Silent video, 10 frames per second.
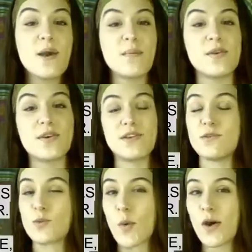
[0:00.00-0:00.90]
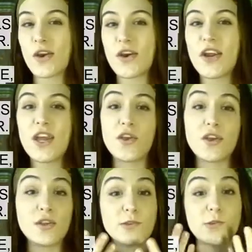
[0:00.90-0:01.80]
but you can use water, you
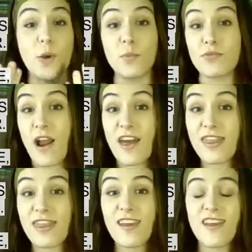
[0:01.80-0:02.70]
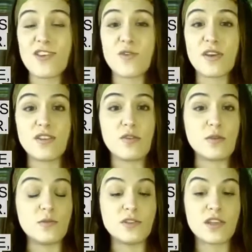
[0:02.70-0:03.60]
can use your own breath, you can
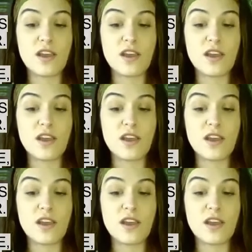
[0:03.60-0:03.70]
use